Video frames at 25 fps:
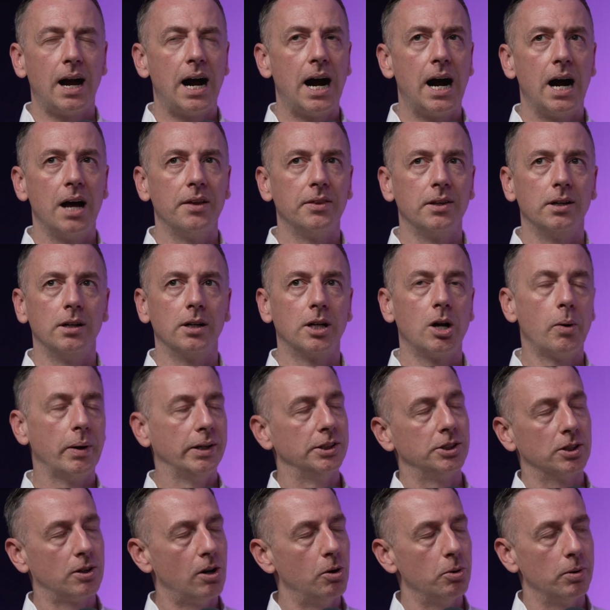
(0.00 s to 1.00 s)
either go
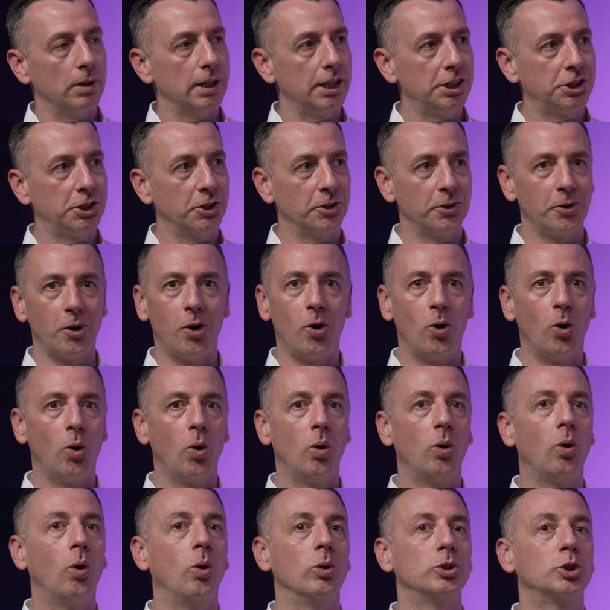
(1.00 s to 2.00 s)
into coalition
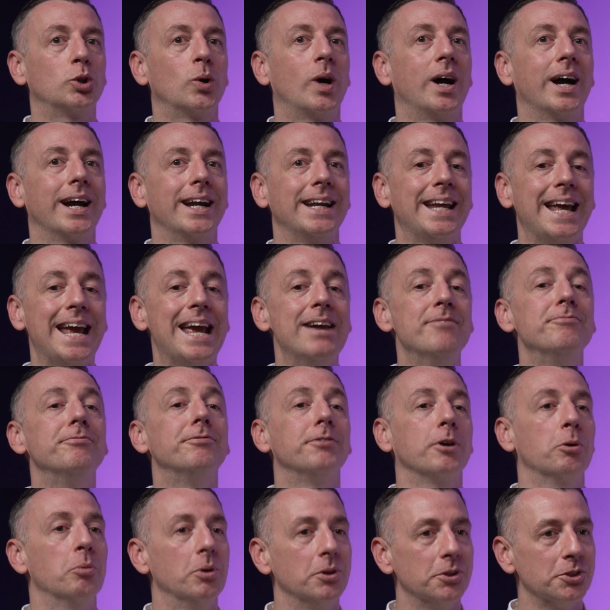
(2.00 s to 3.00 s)
or try and
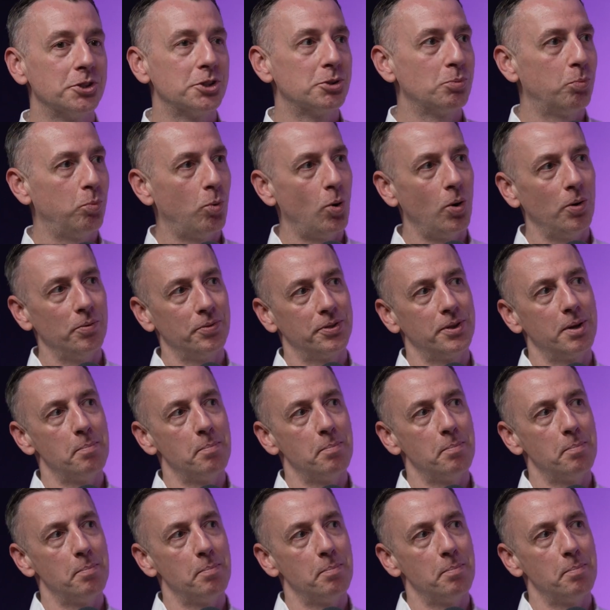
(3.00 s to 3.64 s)
influence what